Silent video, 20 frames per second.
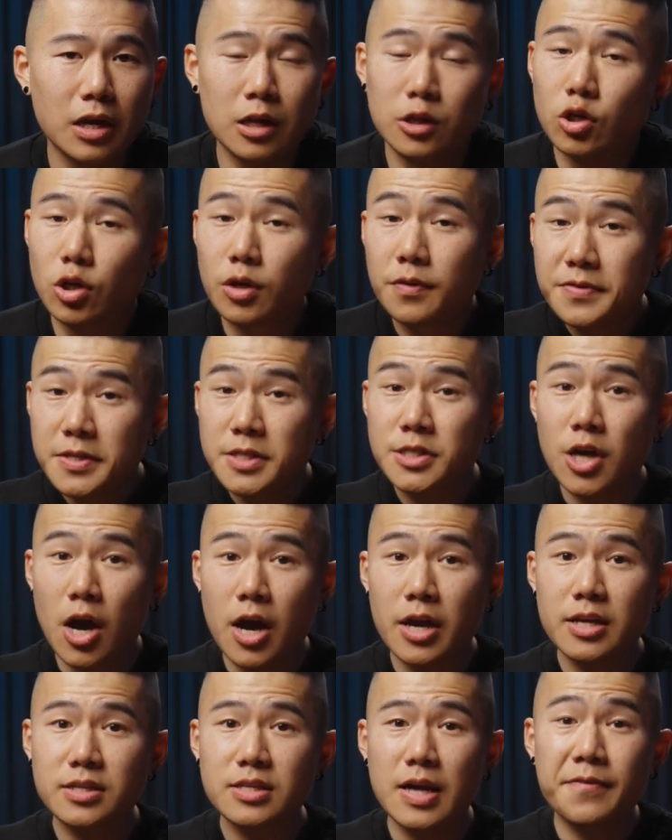A lot of
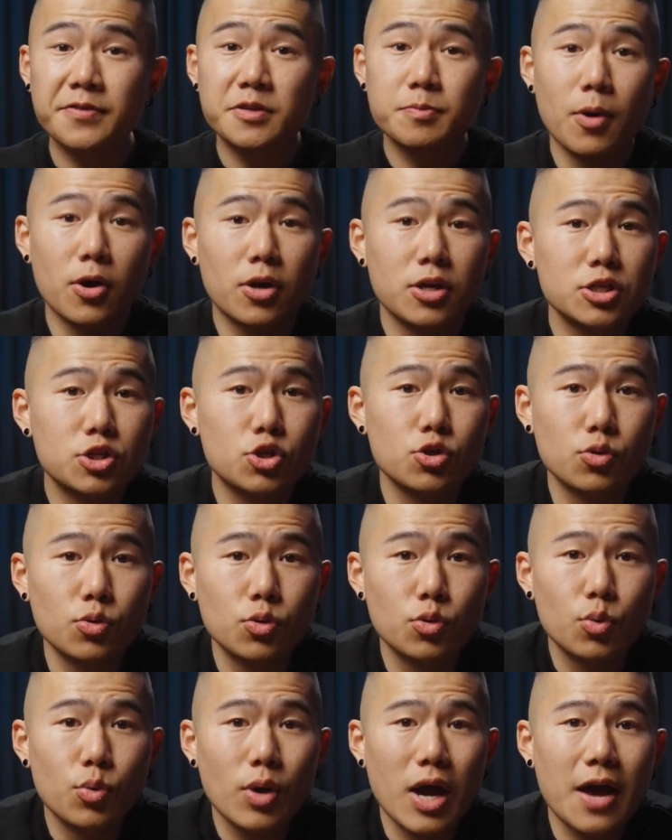designers I've spoken
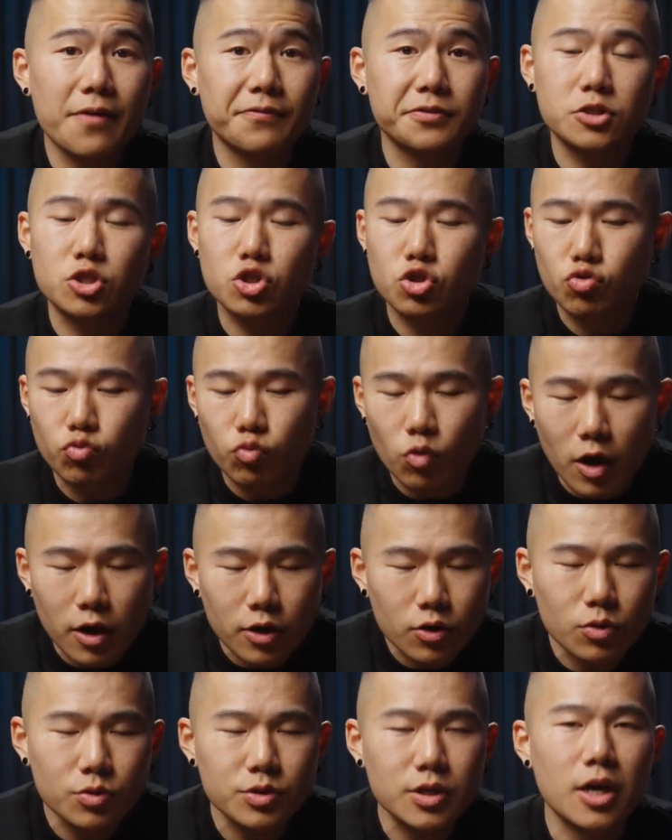to who have
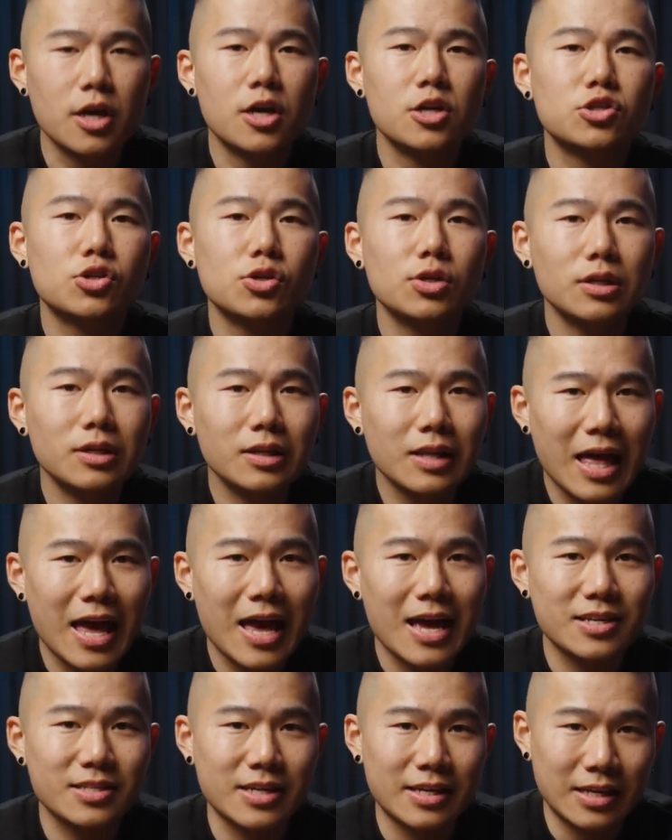struggled to
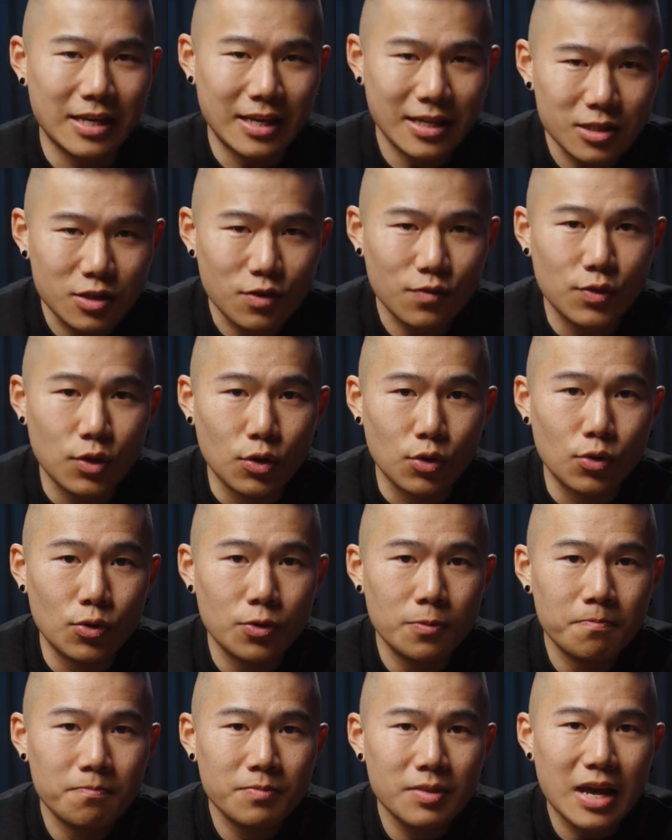land an interview
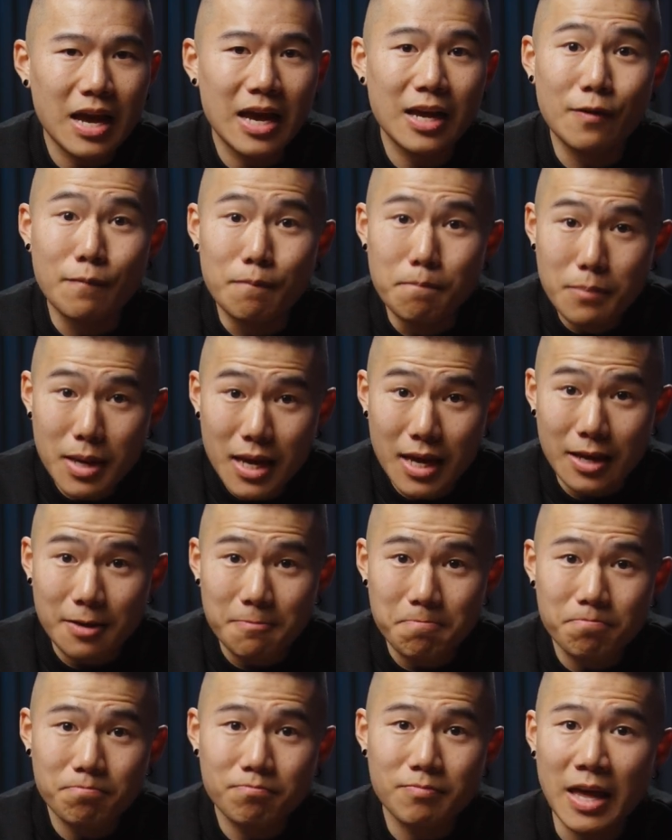admit
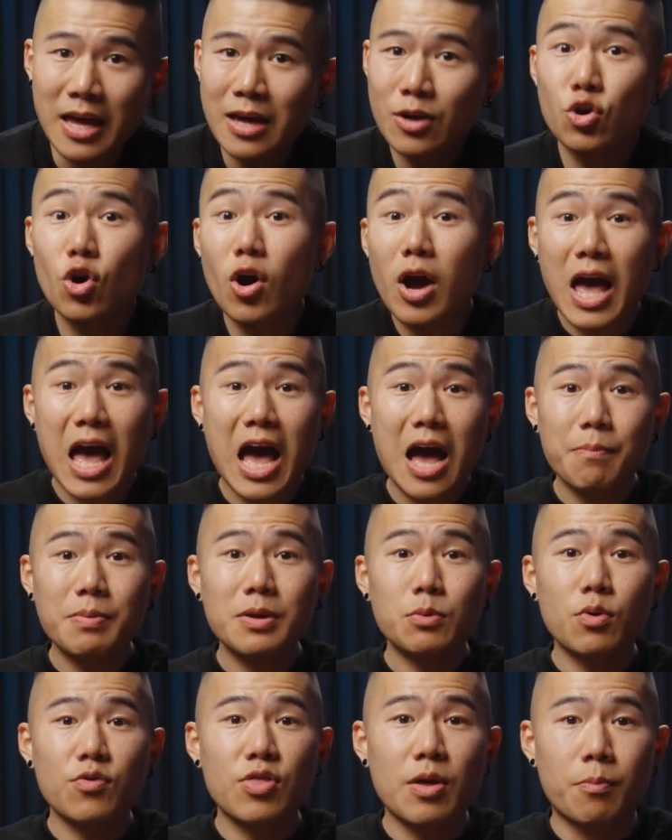they are not
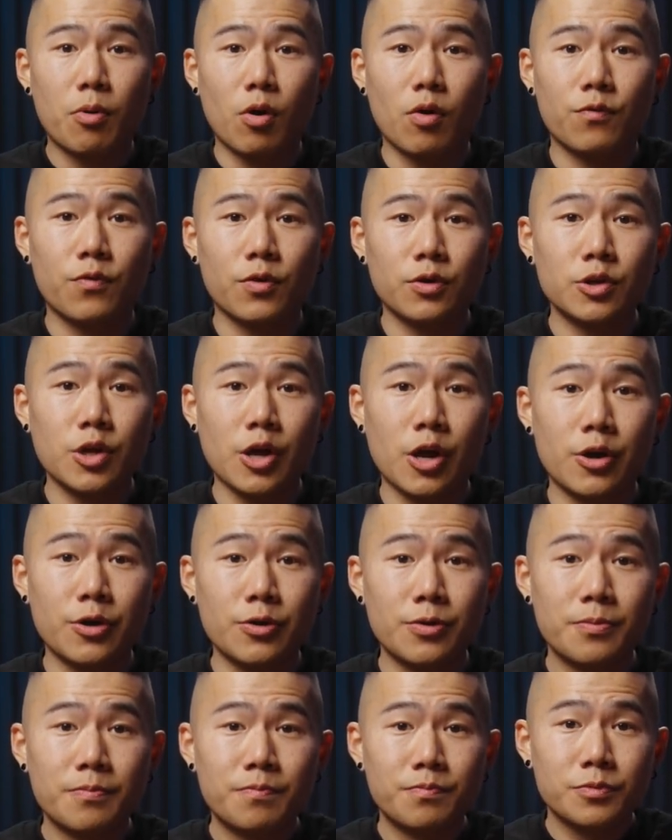happy with their portfolio.
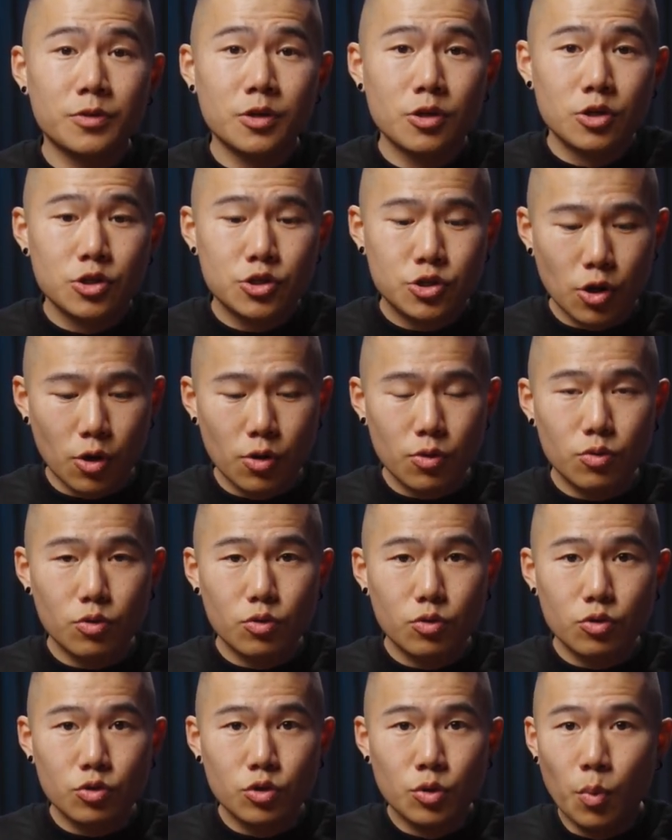So
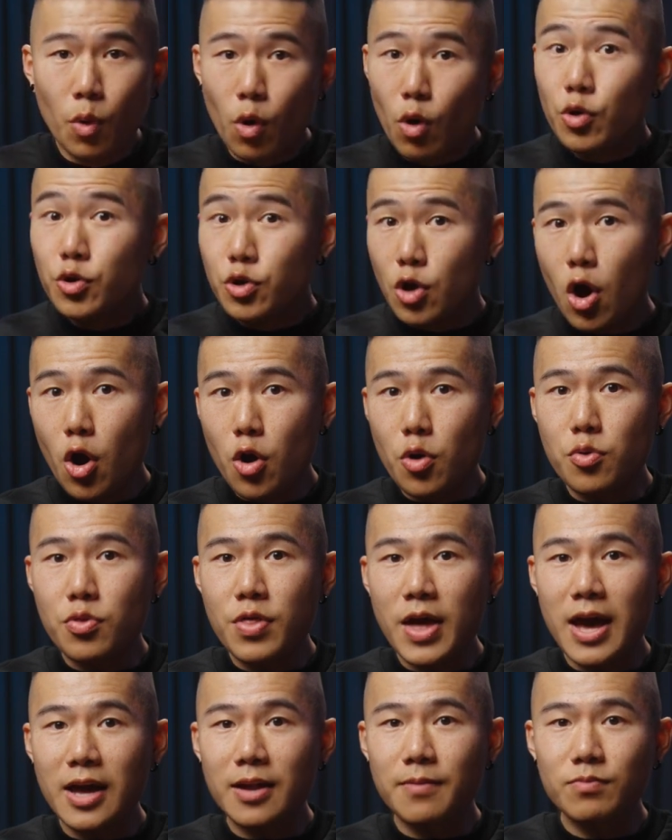you all know
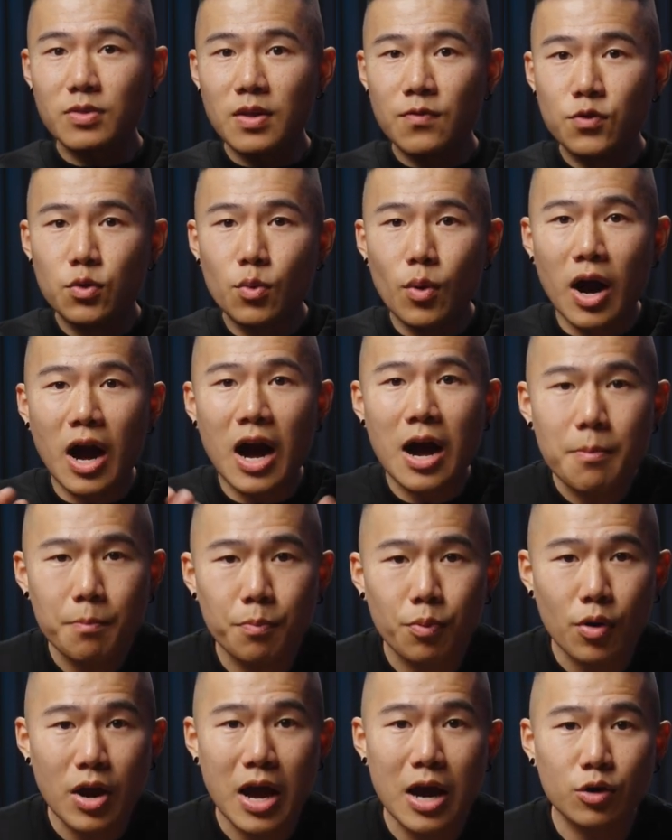that if you
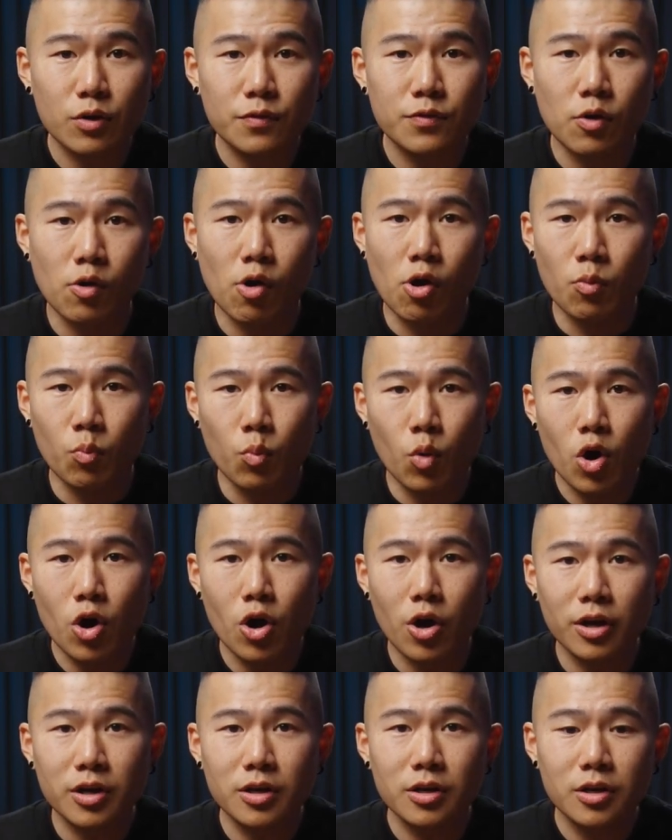aren't proud of your own
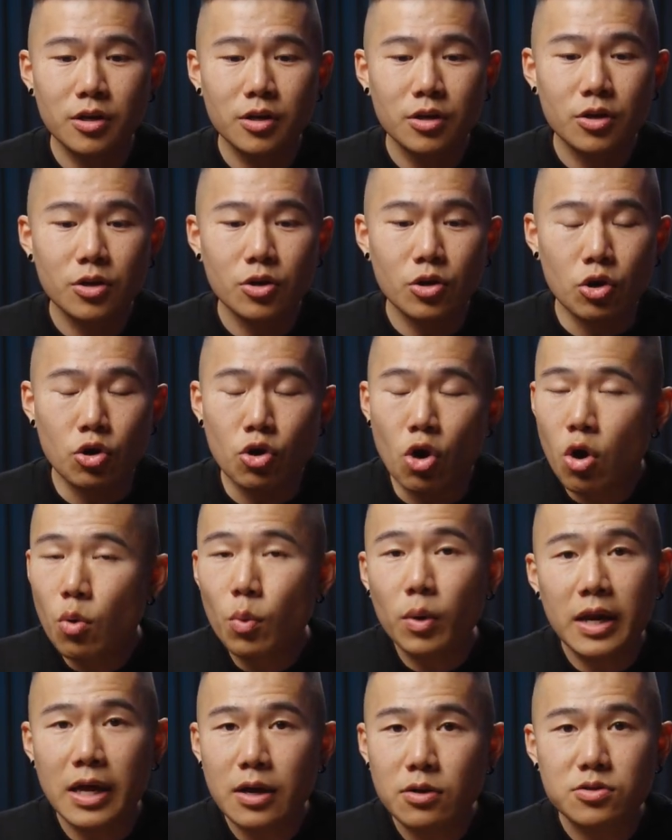work, no
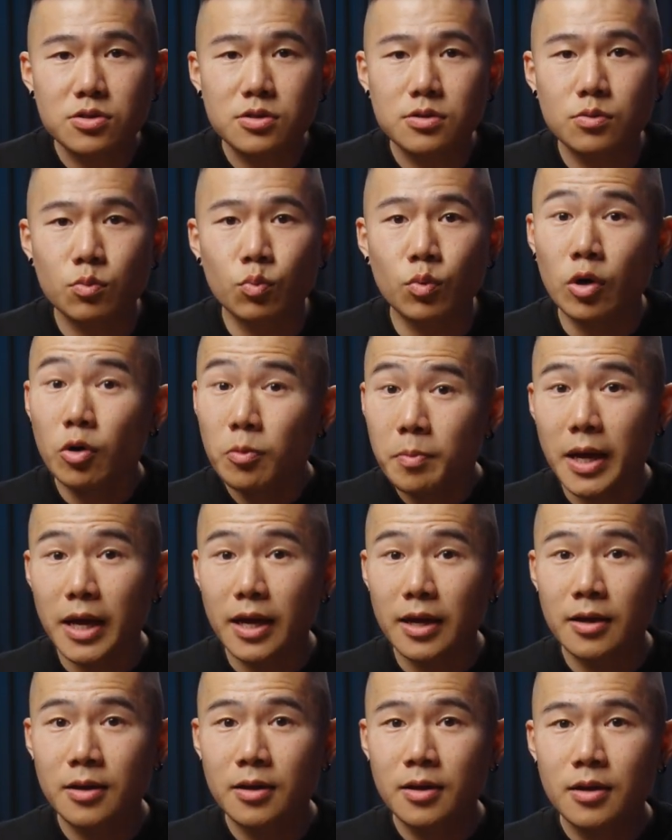one else will
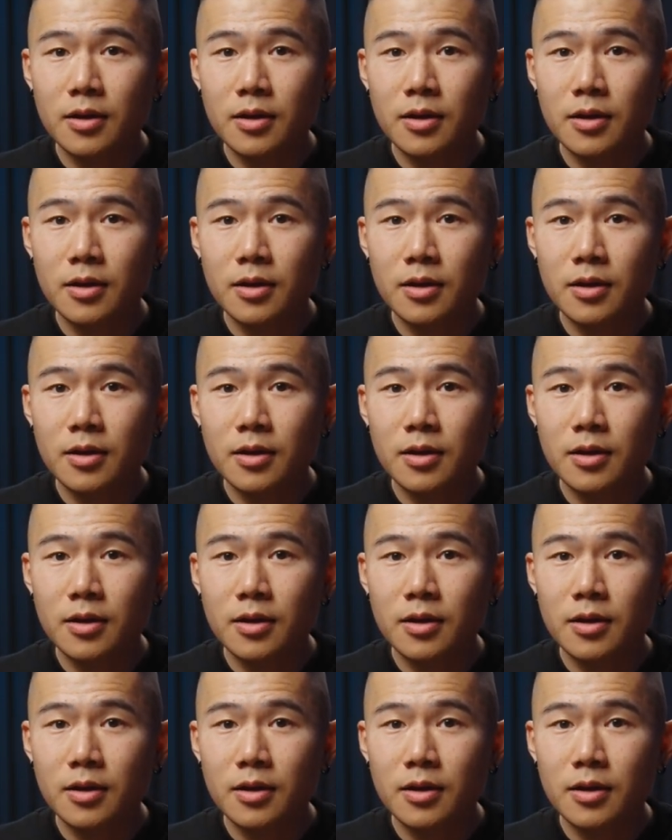be.